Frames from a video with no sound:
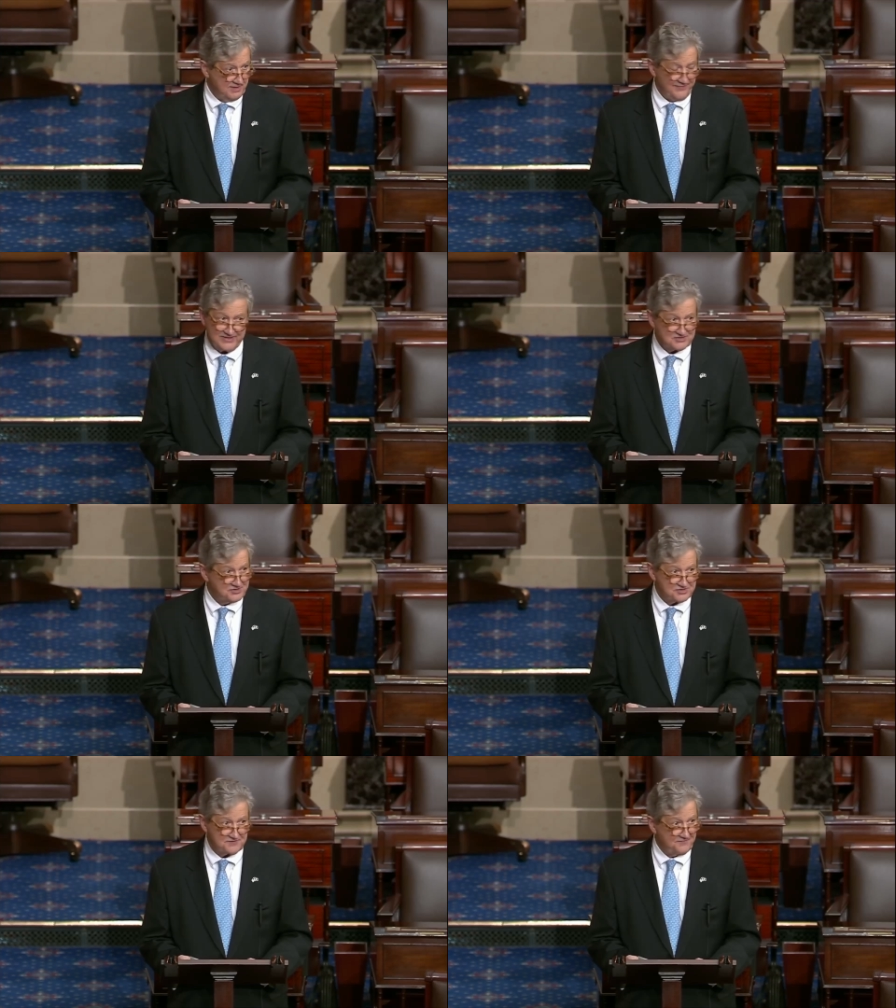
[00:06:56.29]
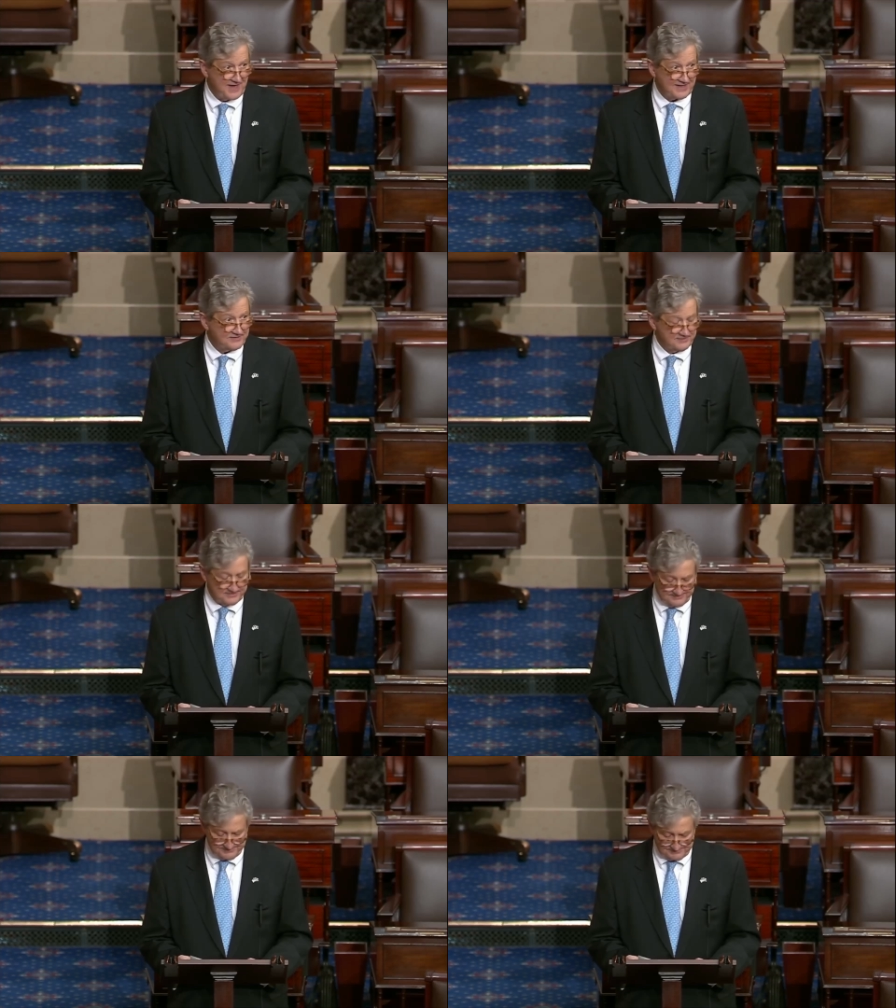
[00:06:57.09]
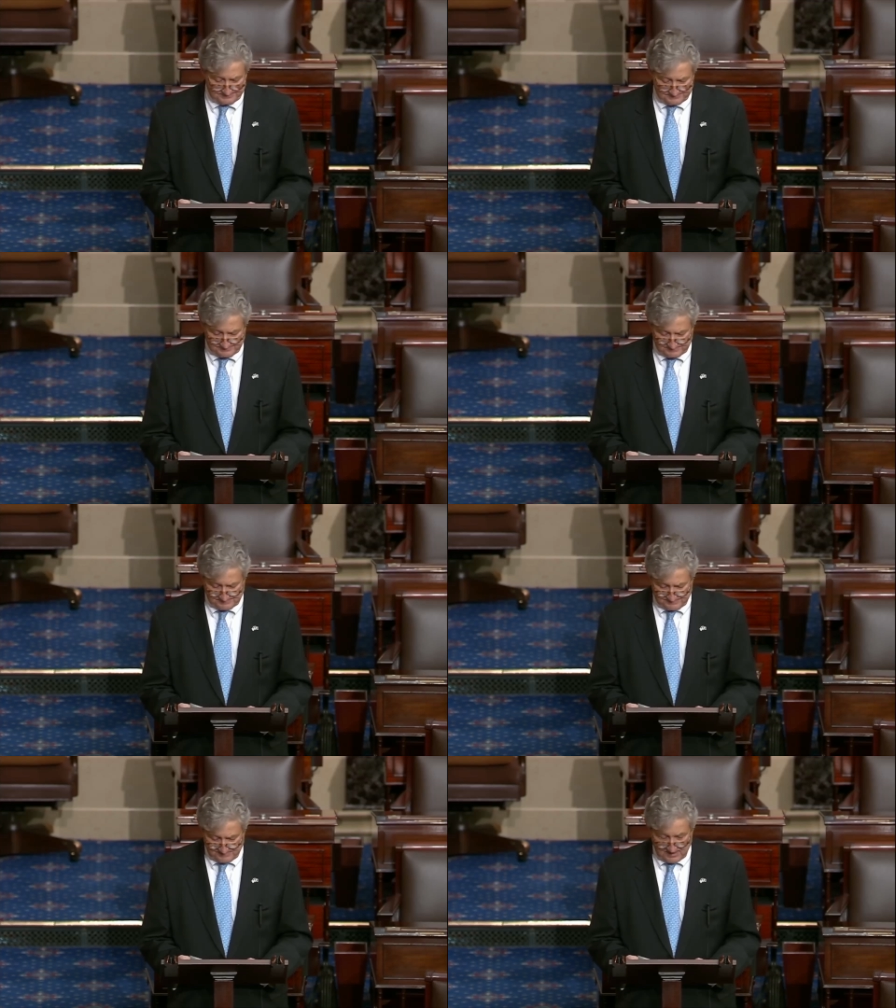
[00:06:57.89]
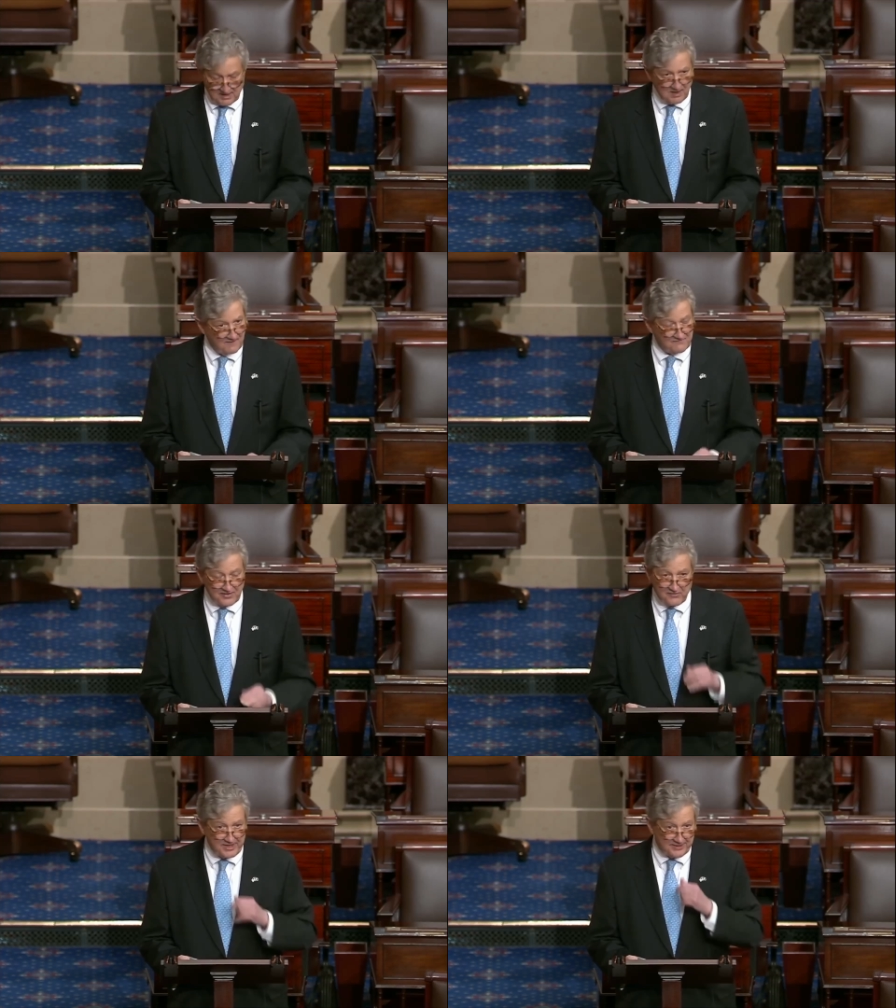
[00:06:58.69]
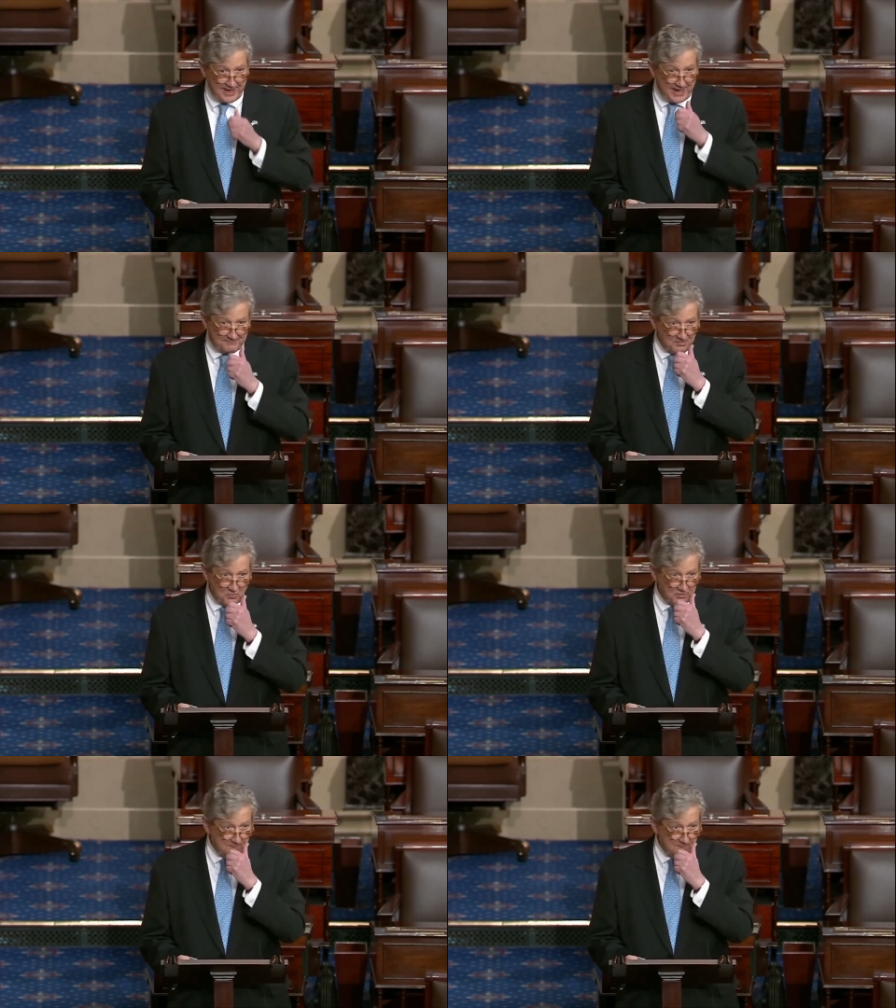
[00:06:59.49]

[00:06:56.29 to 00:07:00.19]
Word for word: And that's just a fact. A very unhappy one,